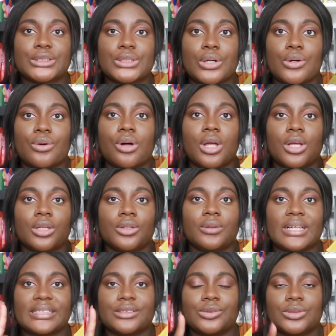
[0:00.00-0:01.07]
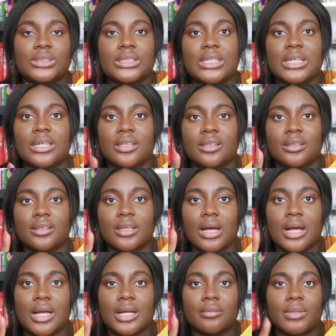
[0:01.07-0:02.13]
So you get to see
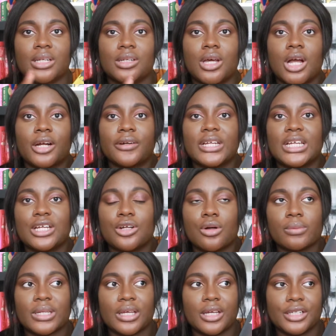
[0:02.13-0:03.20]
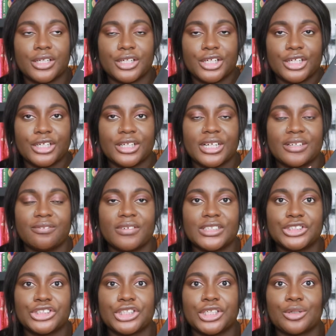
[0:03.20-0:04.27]
Nari going on her
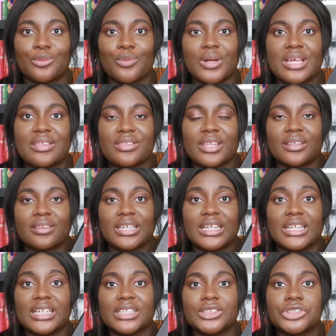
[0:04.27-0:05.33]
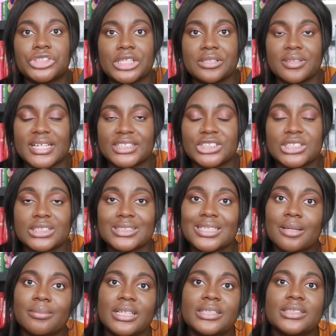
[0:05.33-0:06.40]
adventure with the djinn that she
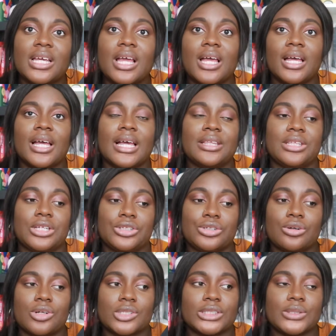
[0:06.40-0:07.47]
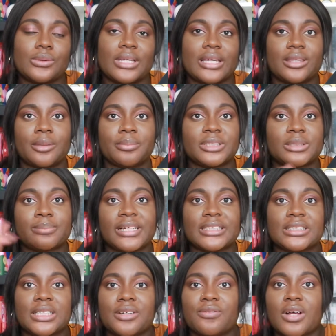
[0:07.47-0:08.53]
summoned, and then you also get the
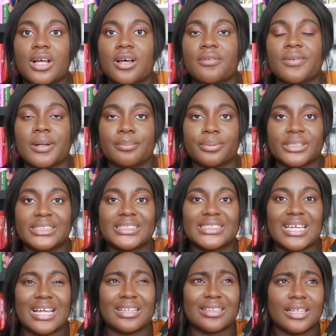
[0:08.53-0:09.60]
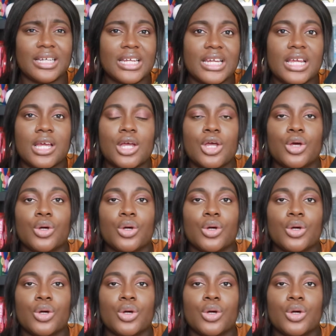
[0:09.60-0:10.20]
perspective of Prince Ali,